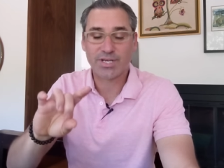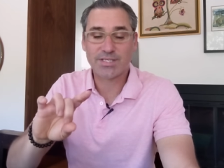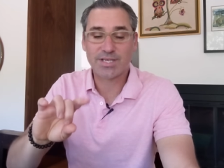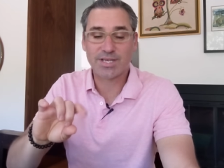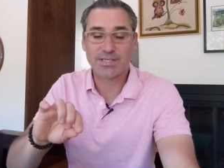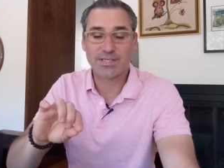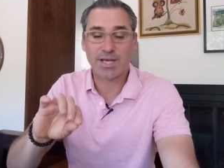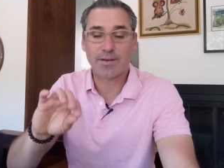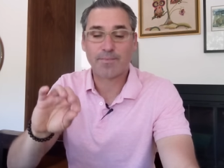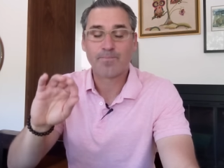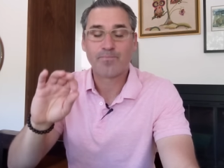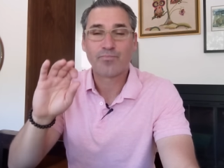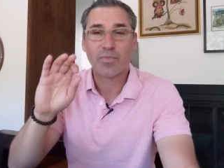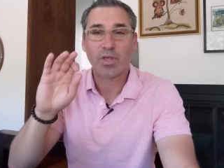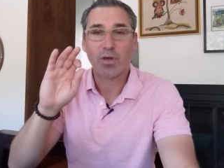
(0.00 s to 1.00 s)
it says
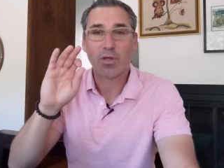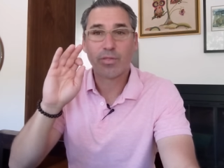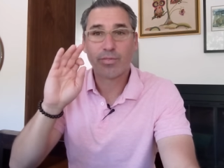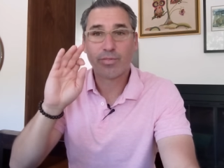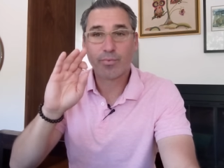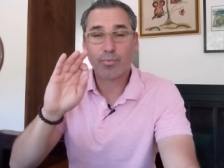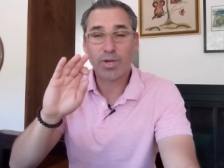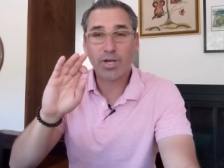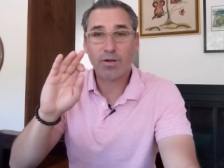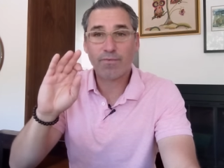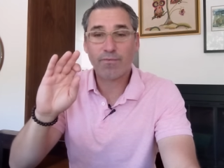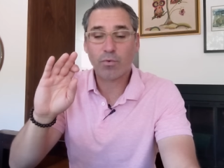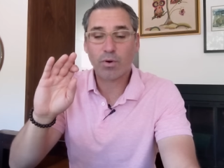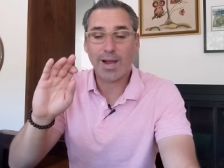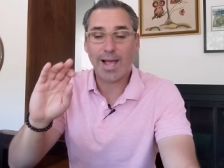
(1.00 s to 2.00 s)
that 3 to
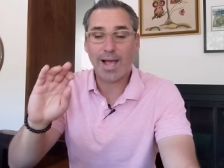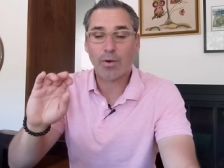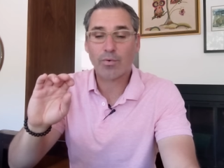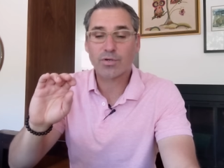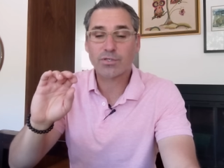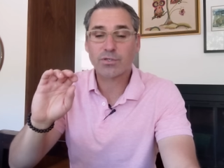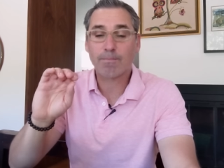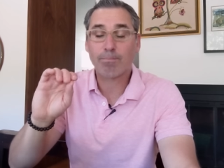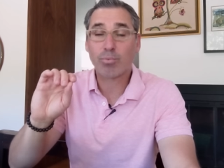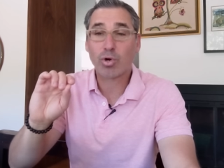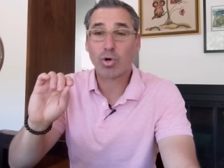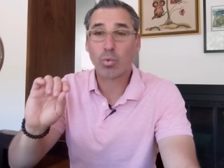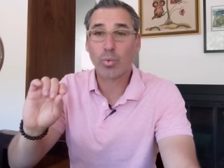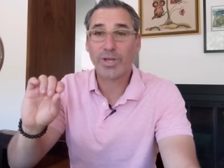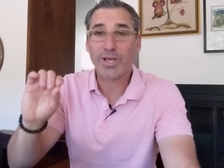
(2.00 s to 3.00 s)
4 hours
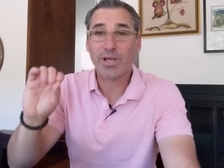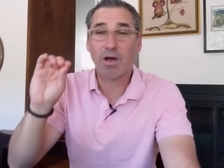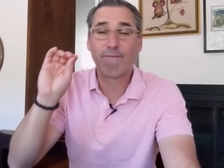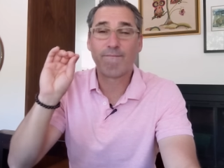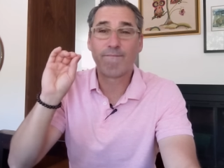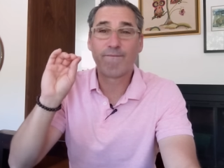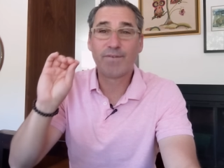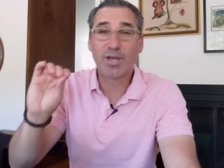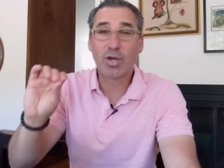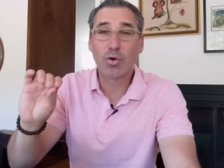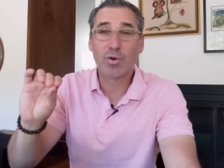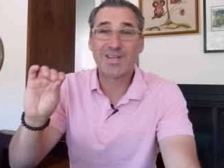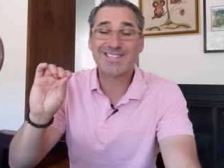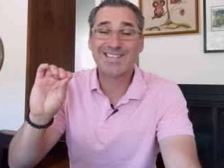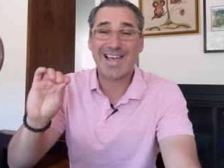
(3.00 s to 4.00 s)
per week of
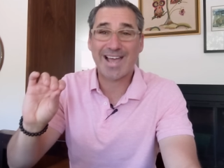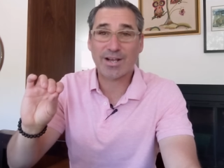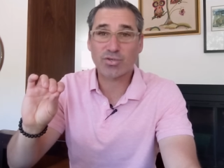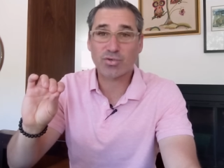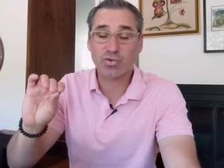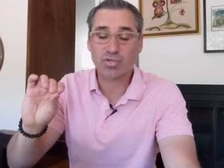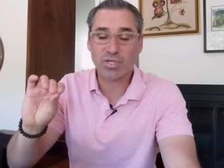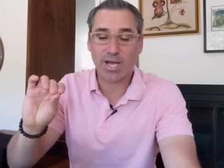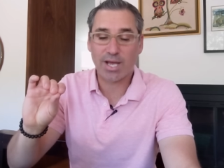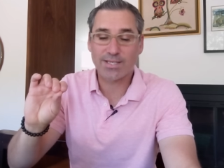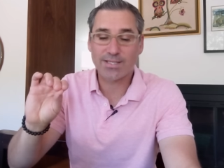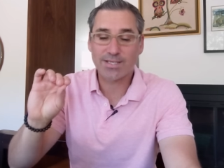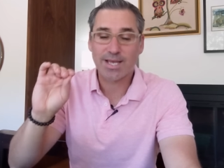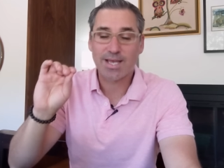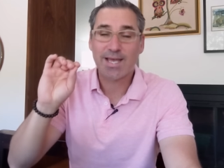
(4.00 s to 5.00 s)
vigorous
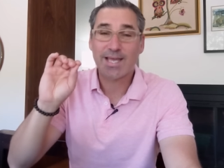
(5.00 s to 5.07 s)
exercise